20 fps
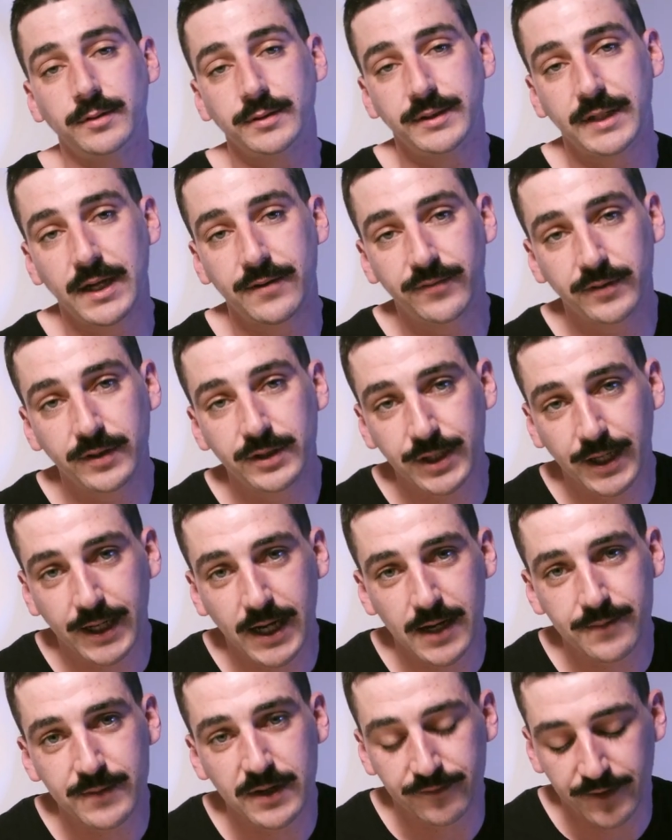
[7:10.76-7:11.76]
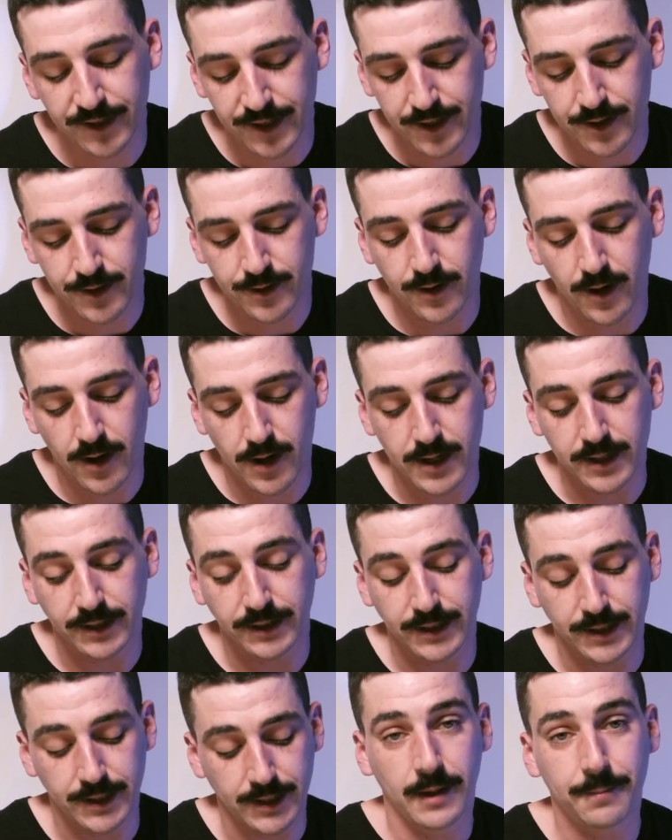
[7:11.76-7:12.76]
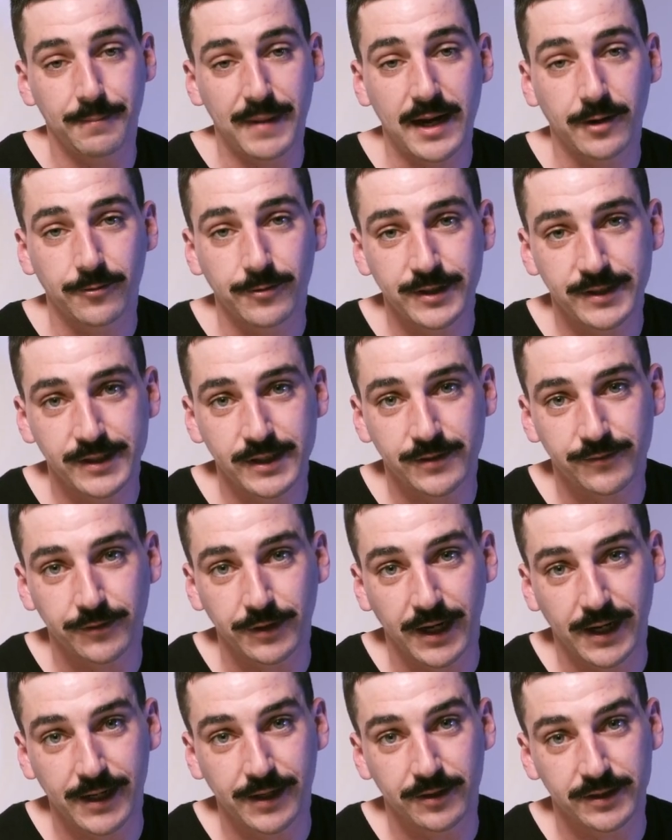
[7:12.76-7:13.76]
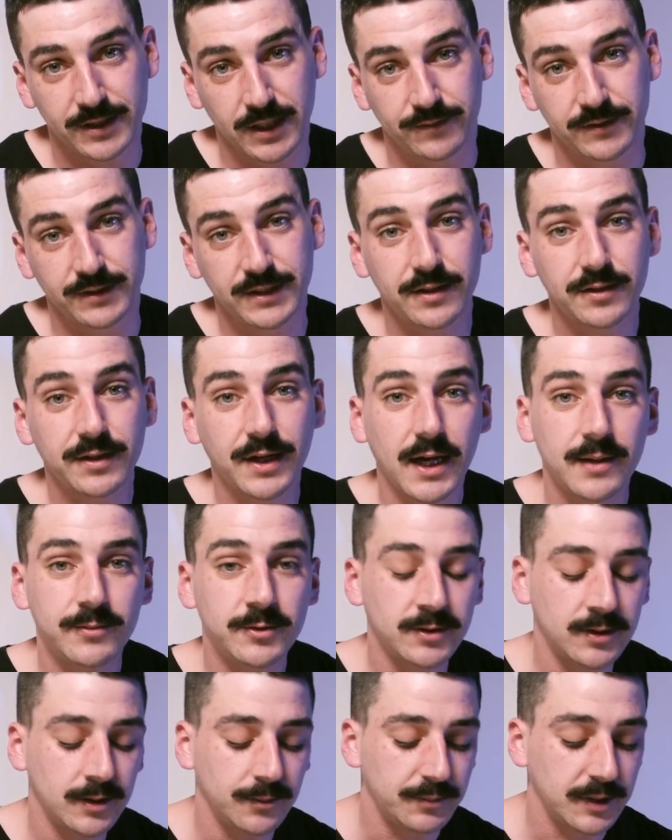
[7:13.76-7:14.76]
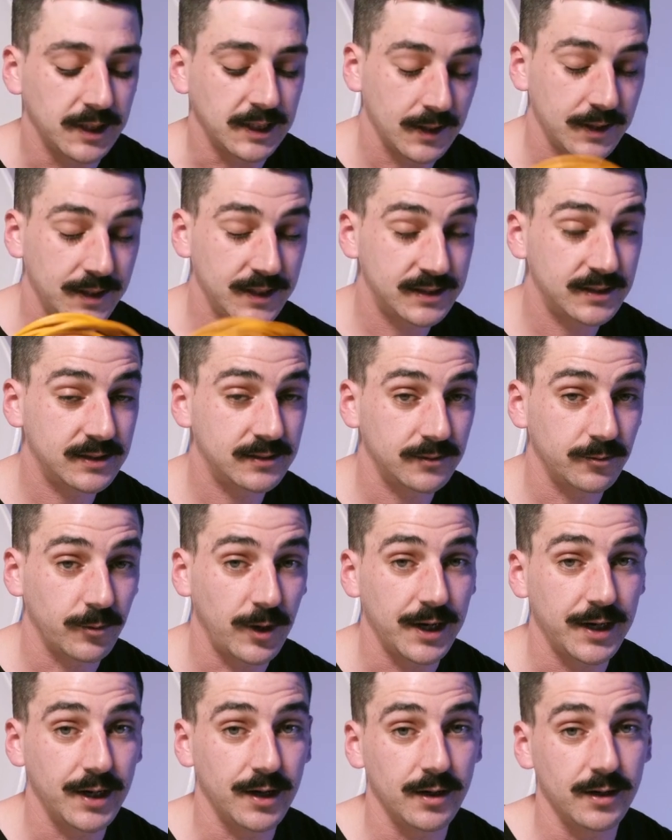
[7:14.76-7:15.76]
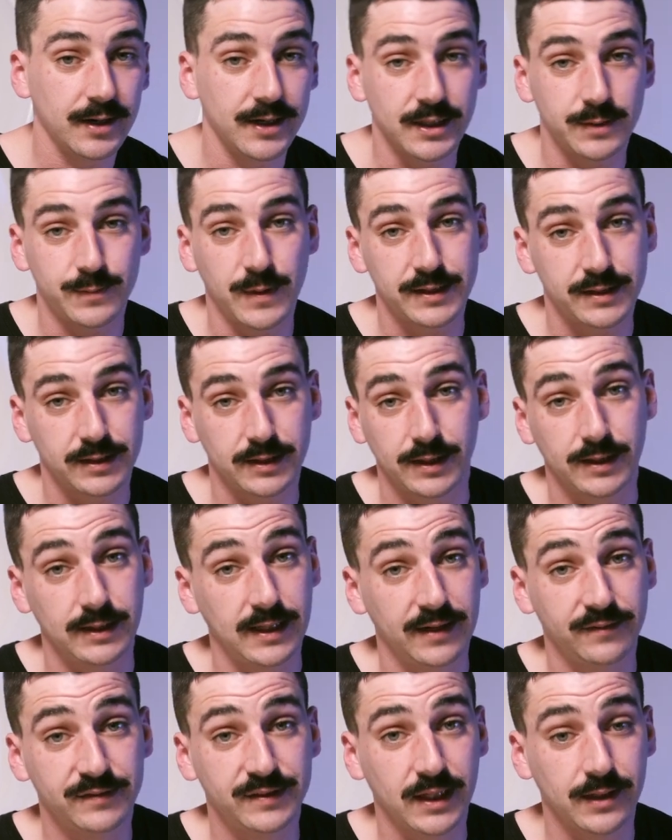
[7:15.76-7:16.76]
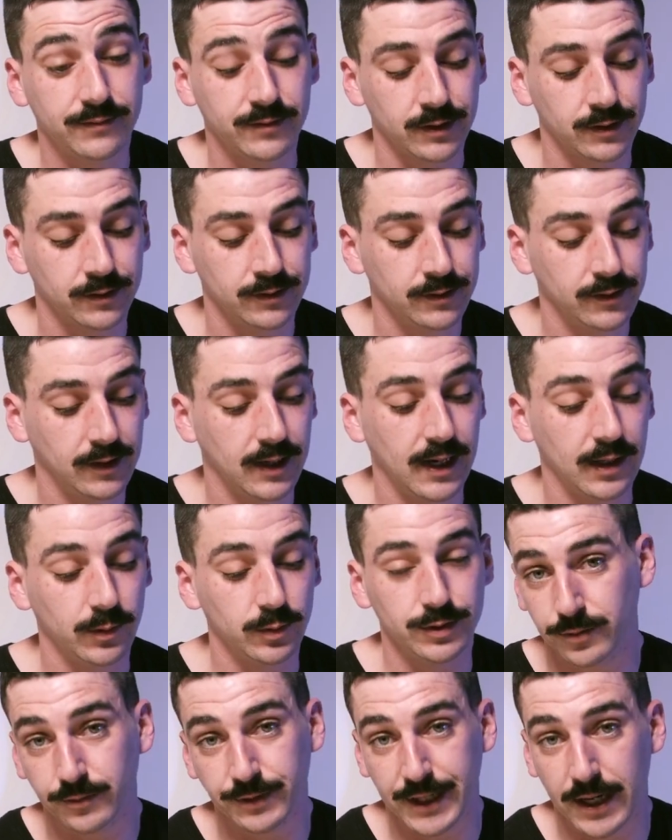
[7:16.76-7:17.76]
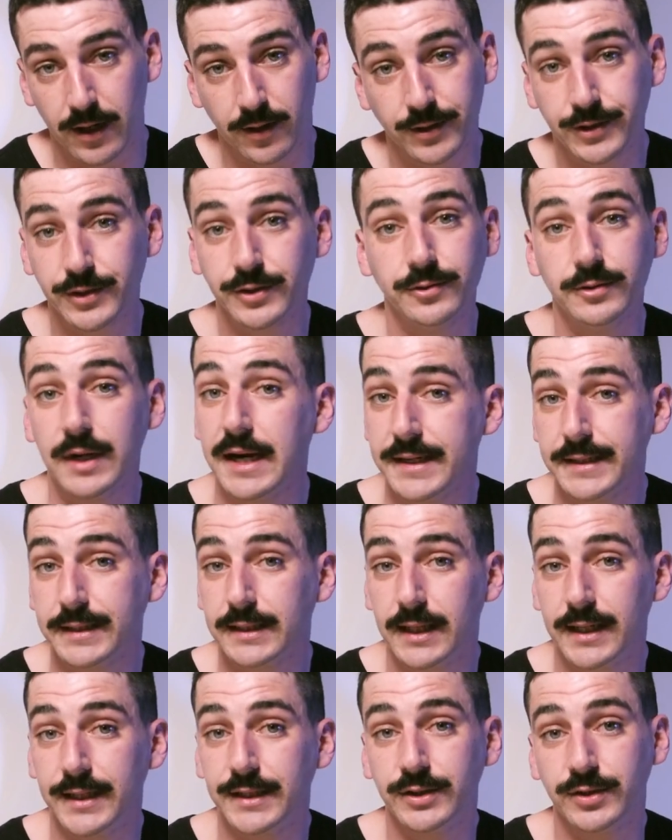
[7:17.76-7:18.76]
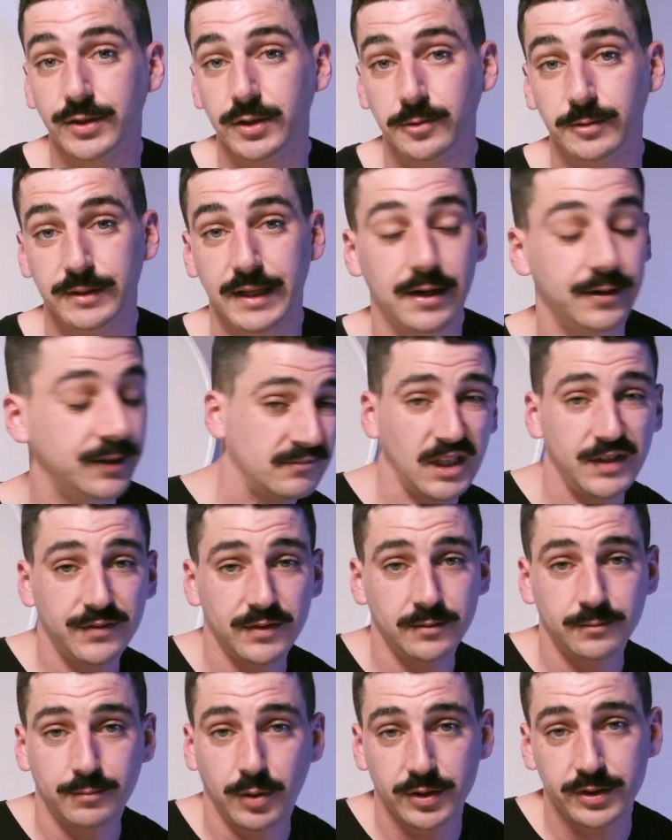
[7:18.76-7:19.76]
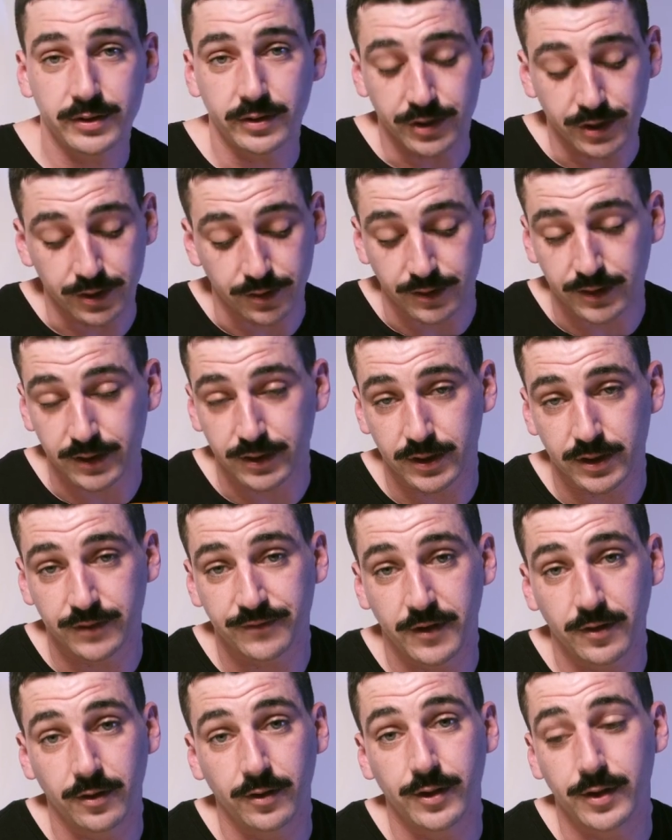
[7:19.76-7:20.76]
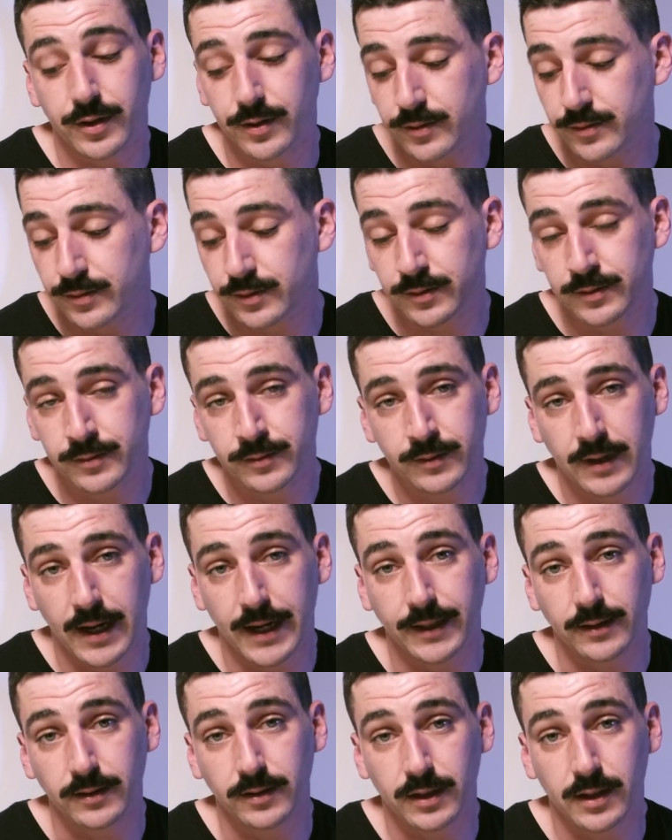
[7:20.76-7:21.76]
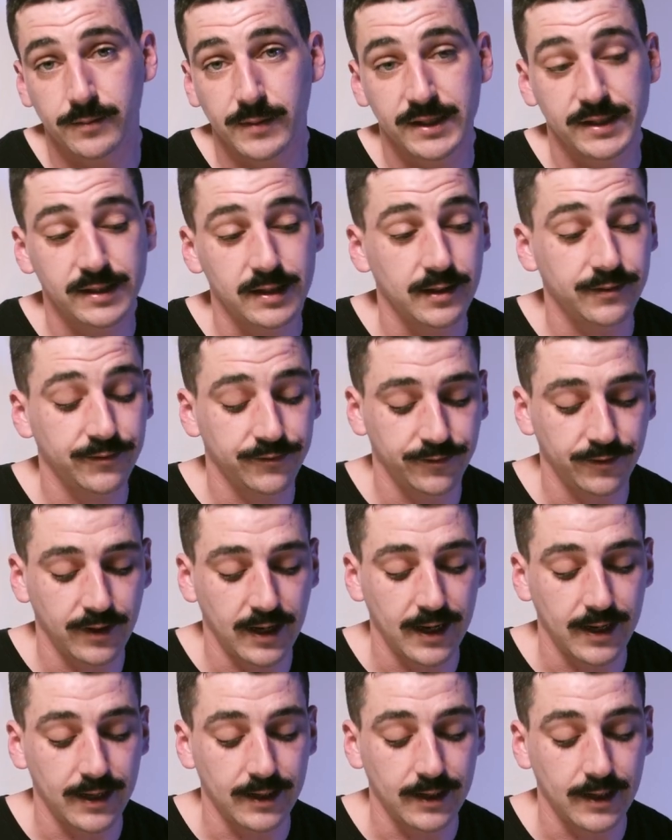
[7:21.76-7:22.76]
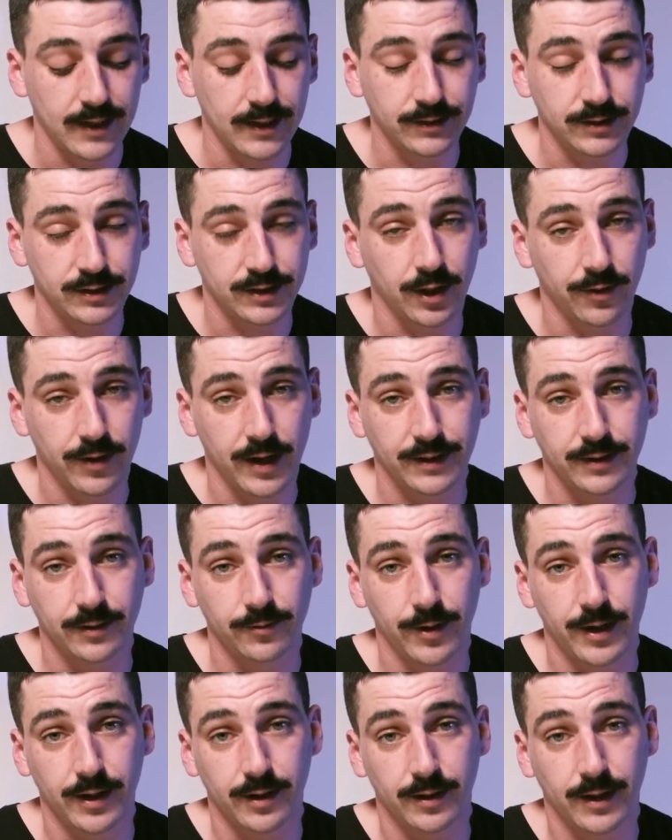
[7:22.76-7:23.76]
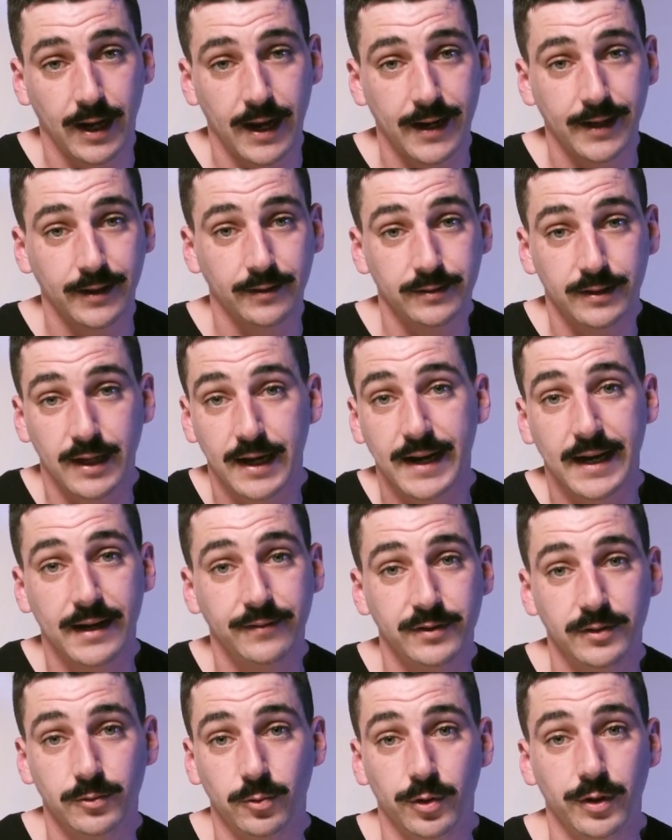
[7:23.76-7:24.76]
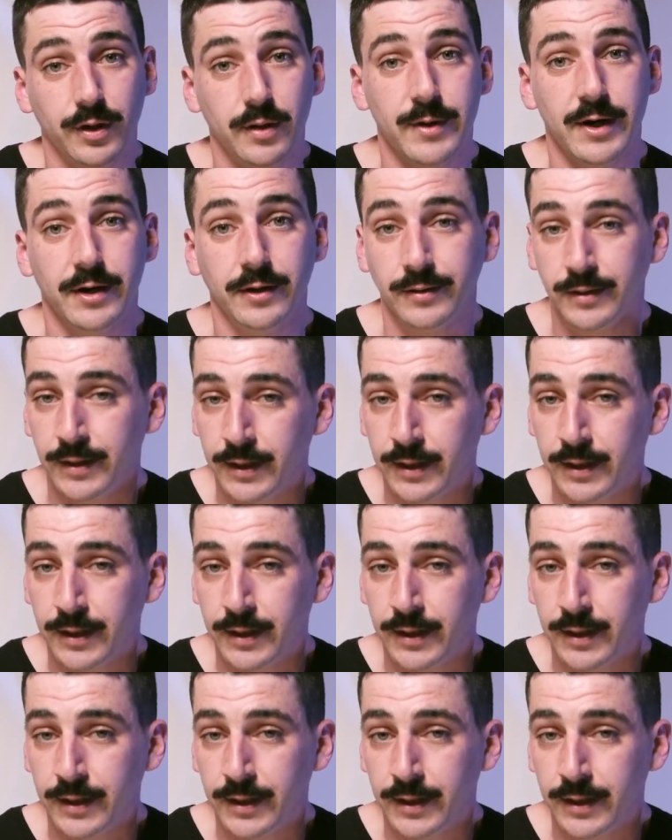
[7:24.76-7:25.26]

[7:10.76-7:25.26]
definitely check out my video on the main reasons for getting yourself a tether cable, but this right here is basically a lifesaver. I wouldn't dare do any client shoot without it. Even personal shoots, it's just funner to use. I can look at my stuff and just correct it right on hand and not have to worry about